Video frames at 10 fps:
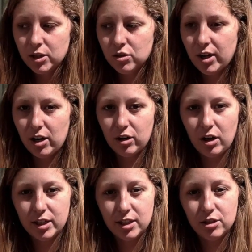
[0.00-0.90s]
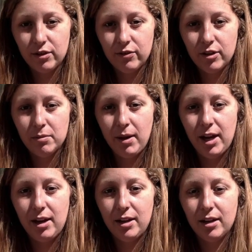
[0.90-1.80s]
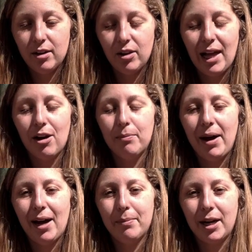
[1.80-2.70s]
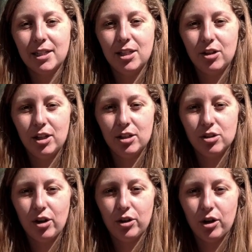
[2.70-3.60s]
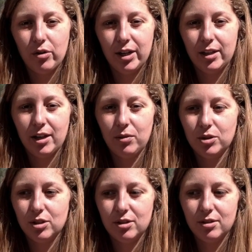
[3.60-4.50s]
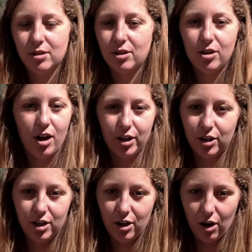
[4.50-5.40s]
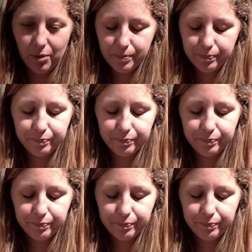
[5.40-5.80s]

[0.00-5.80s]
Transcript: So that'll cause it to ferment and it'll allow bad bacteria to start growing in there, which is not good at all.